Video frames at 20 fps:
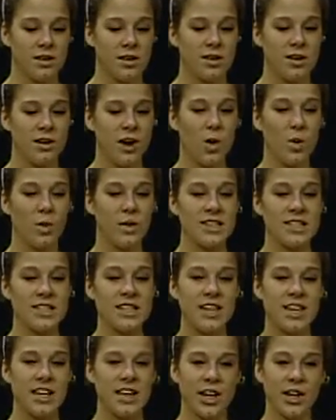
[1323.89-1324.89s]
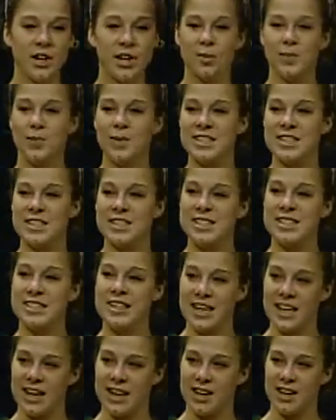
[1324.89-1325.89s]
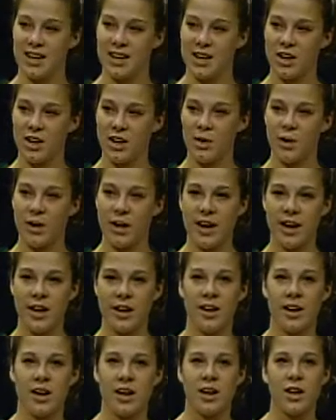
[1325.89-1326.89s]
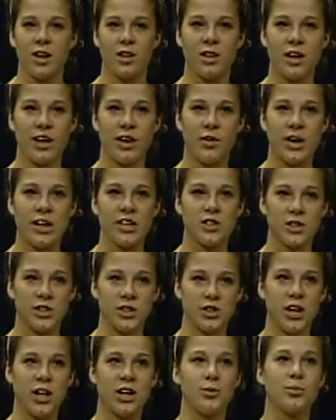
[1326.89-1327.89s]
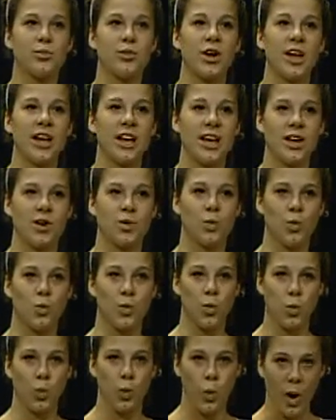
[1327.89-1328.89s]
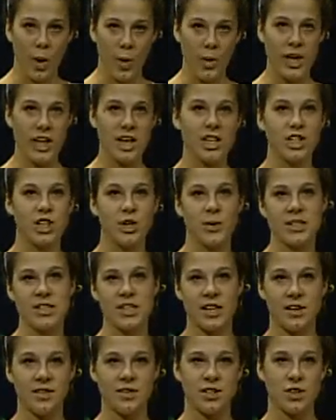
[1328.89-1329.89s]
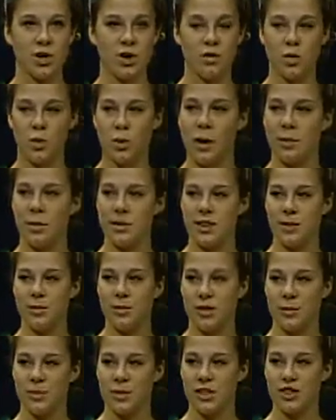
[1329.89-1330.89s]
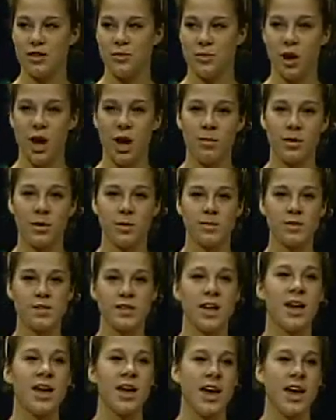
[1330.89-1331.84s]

not only to hear it but see it, you know, and then gradually try to break in what we can do instead of just overwhelming them with a bunch of problems.